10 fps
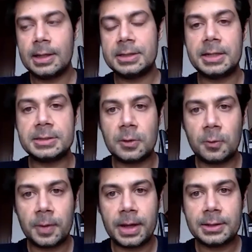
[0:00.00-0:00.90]
there is a
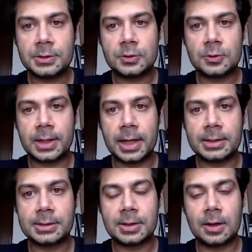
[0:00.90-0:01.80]
way to
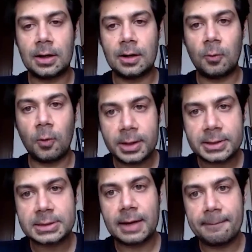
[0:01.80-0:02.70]
get
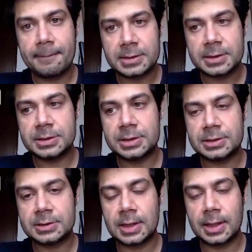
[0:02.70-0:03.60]
WhatsApp
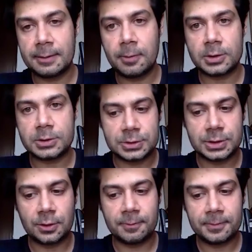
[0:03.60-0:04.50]
messages inbox to zero.